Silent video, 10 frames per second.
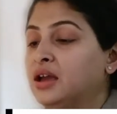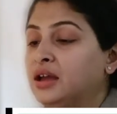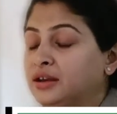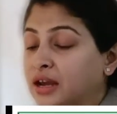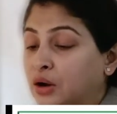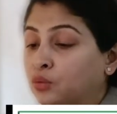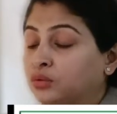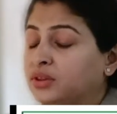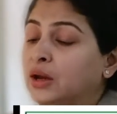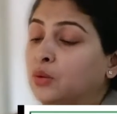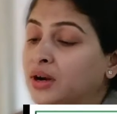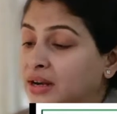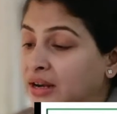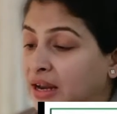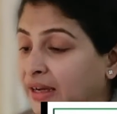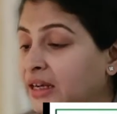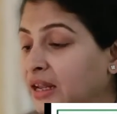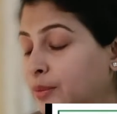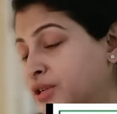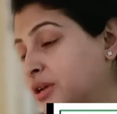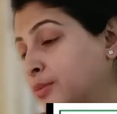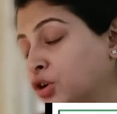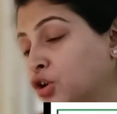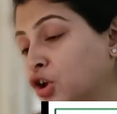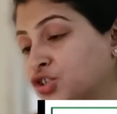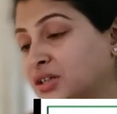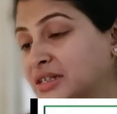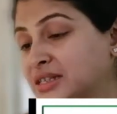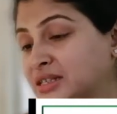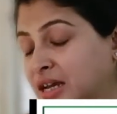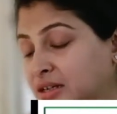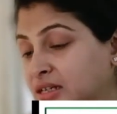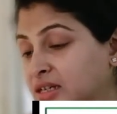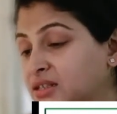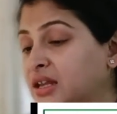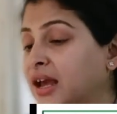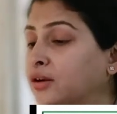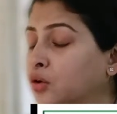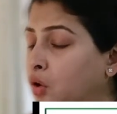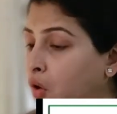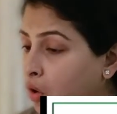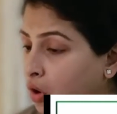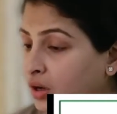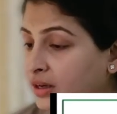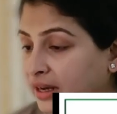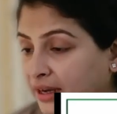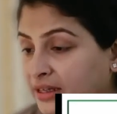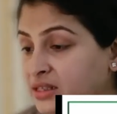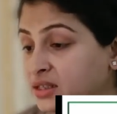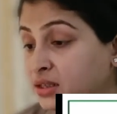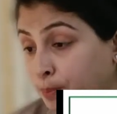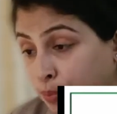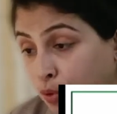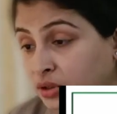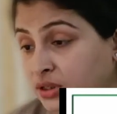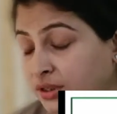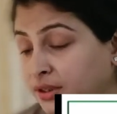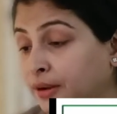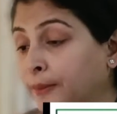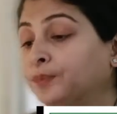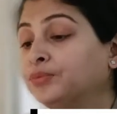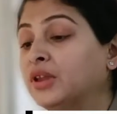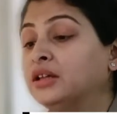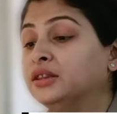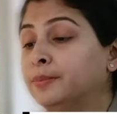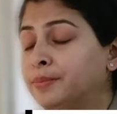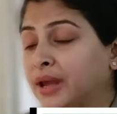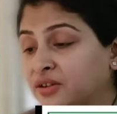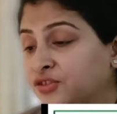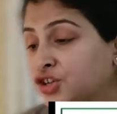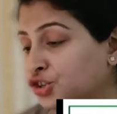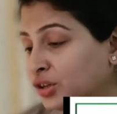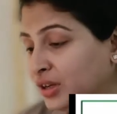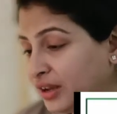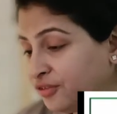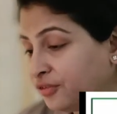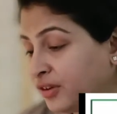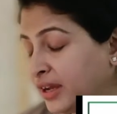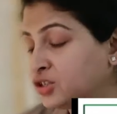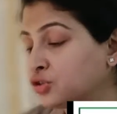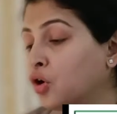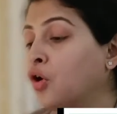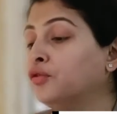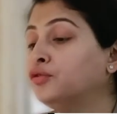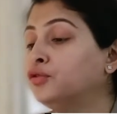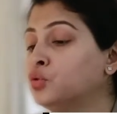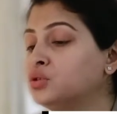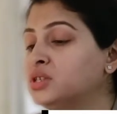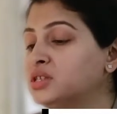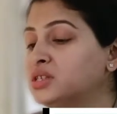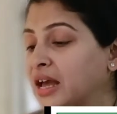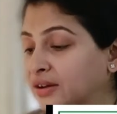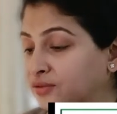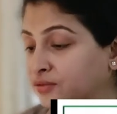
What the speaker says: Now, there were 9 epidemiological studies, and all 9 supported the beneficial effect of fruits and